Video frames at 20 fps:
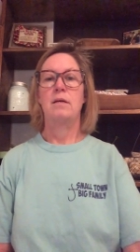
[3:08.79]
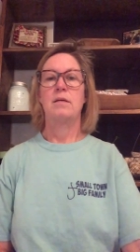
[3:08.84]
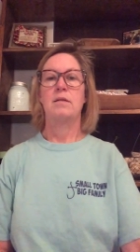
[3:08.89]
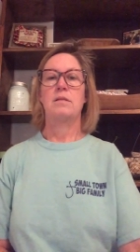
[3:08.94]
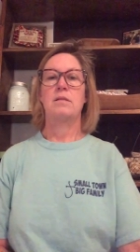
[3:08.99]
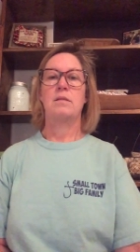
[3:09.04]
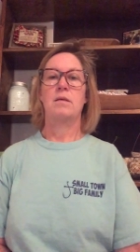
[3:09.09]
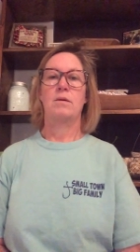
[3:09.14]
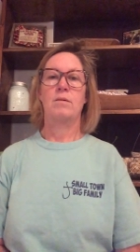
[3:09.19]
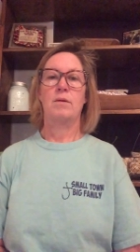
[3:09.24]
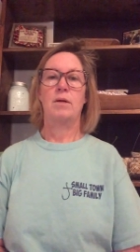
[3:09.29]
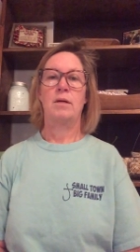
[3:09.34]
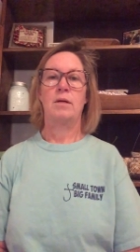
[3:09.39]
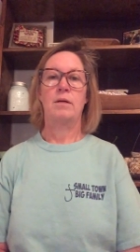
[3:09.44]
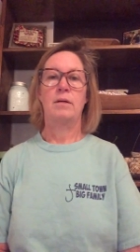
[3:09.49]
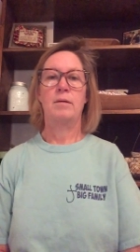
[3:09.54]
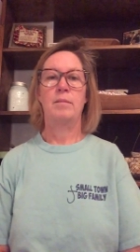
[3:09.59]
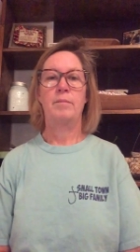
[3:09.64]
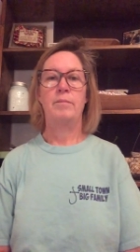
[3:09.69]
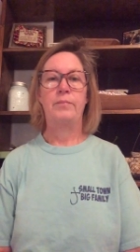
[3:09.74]
So
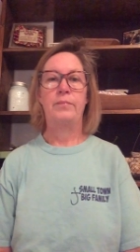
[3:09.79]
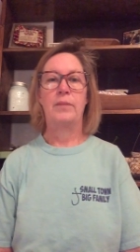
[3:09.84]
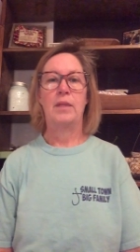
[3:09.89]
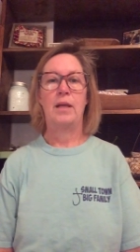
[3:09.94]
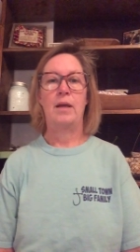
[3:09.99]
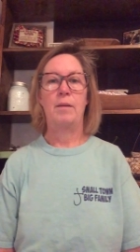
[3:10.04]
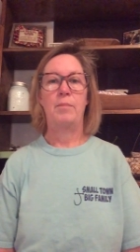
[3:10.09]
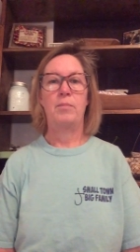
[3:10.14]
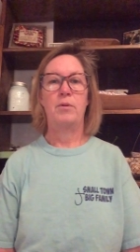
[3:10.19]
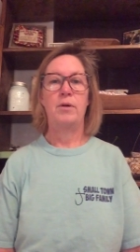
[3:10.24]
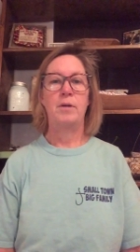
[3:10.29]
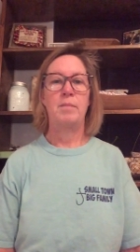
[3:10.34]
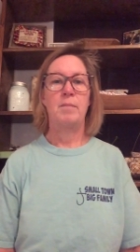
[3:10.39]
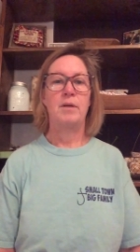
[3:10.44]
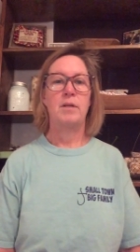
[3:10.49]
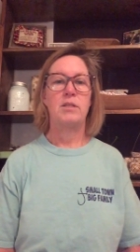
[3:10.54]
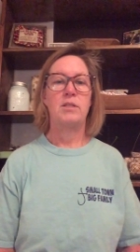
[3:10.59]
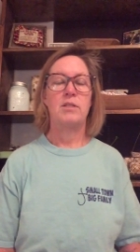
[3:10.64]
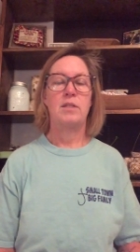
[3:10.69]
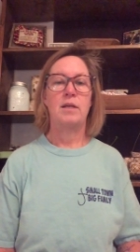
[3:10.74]
I pretty
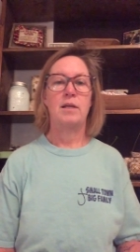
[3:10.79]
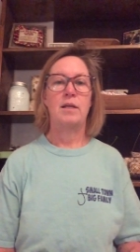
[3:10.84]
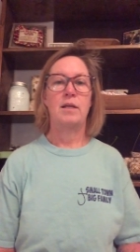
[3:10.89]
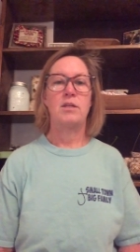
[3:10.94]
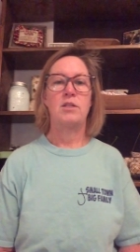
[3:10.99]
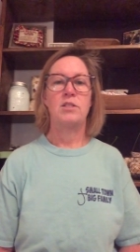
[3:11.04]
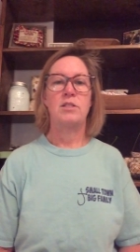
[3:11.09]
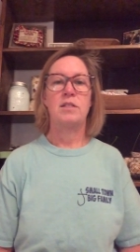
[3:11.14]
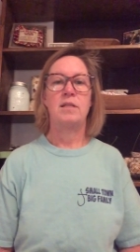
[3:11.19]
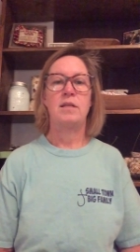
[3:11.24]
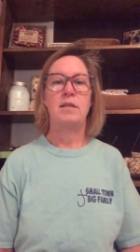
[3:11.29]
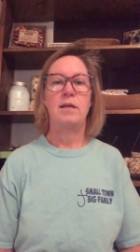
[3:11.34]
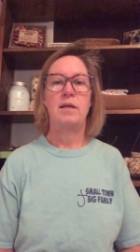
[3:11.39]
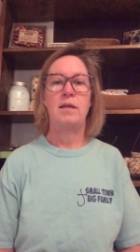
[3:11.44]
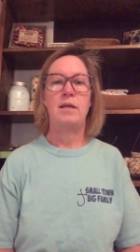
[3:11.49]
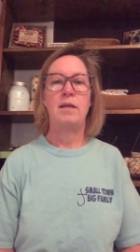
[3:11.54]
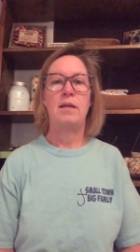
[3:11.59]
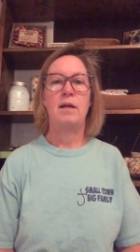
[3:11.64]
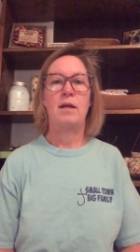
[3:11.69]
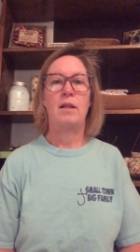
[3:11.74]
much think I just need
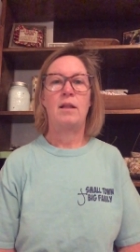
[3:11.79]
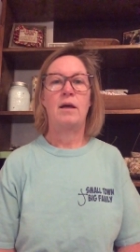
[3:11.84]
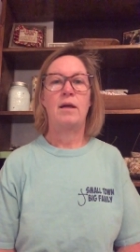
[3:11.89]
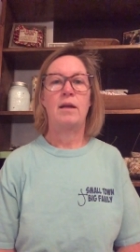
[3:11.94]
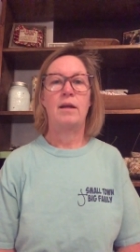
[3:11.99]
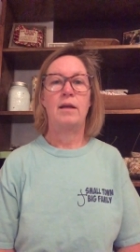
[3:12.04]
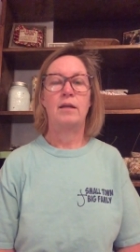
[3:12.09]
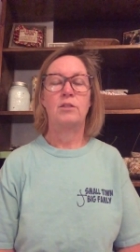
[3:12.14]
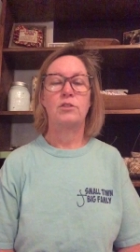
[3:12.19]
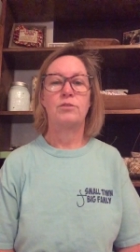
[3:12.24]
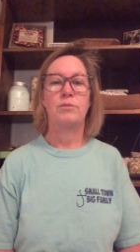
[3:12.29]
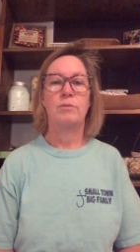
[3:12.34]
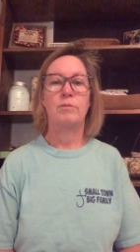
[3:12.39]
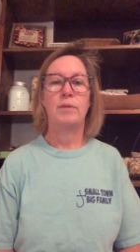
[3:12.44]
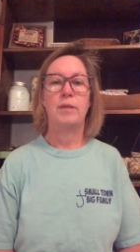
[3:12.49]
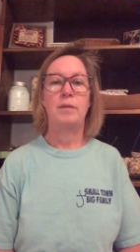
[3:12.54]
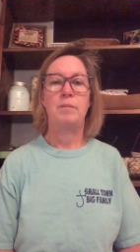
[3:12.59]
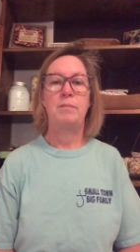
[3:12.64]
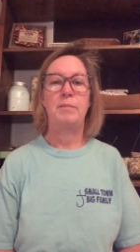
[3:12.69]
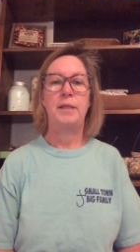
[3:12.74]
to eat a lot of extra
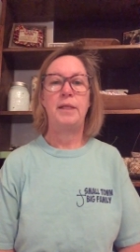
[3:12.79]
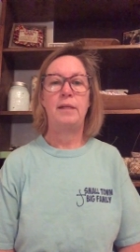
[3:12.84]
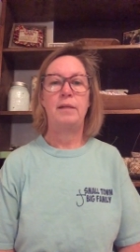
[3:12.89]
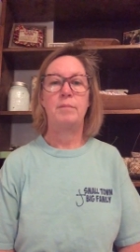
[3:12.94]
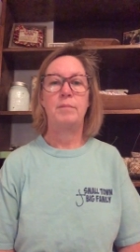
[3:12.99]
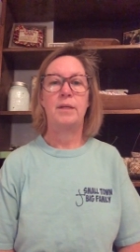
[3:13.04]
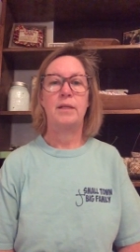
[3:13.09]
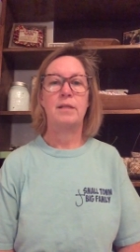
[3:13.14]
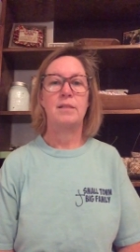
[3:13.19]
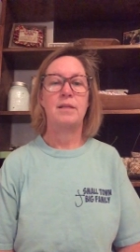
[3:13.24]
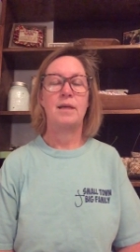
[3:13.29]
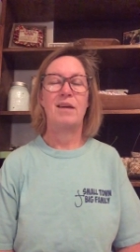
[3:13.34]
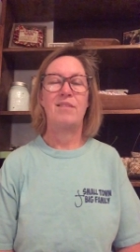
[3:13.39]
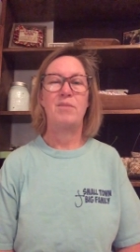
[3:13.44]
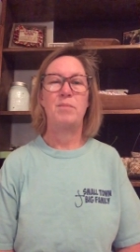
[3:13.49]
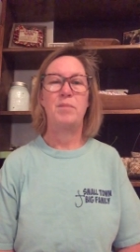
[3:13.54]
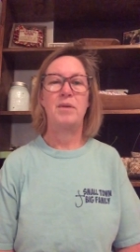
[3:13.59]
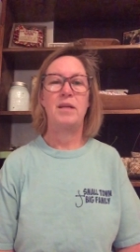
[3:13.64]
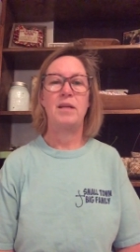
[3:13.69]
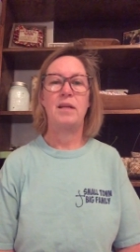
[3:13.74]
red meat because I
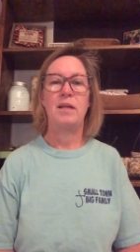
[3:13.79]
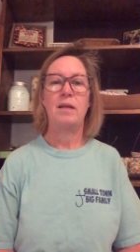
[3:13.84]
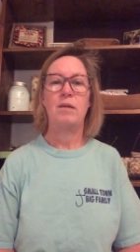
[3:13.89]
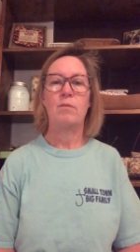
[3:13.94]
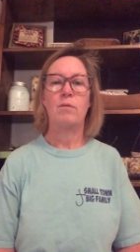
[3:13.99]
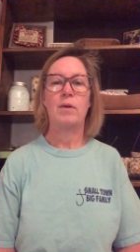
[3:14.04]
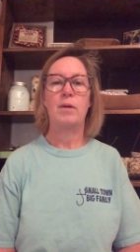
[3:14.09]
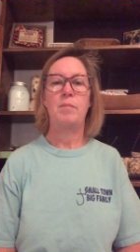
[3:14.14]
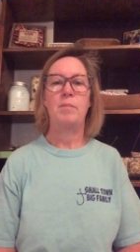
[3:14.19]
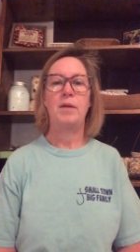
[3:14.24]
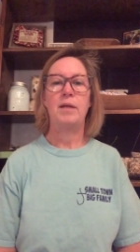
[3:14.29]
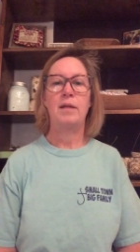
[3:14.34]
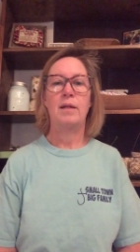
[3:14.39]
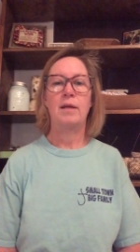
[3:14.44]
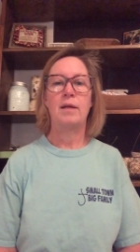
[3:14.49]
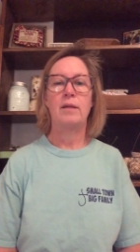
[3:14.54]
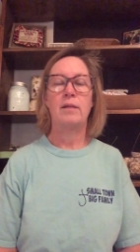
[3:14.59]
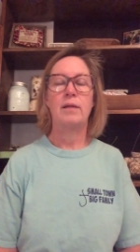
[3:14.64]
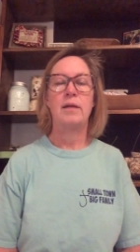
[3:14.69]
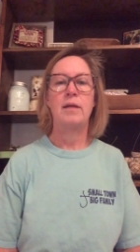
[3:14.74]
haven't been eating red meat
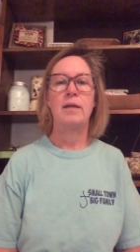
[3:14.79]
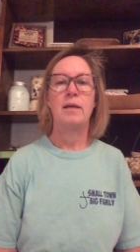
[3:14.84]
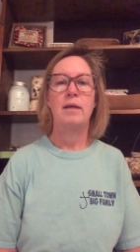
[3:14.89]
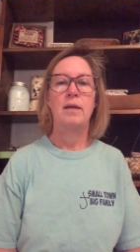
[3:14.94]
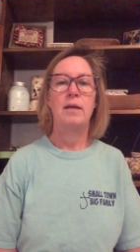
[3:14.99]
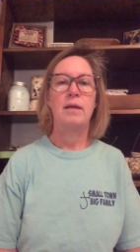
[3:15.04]
lately,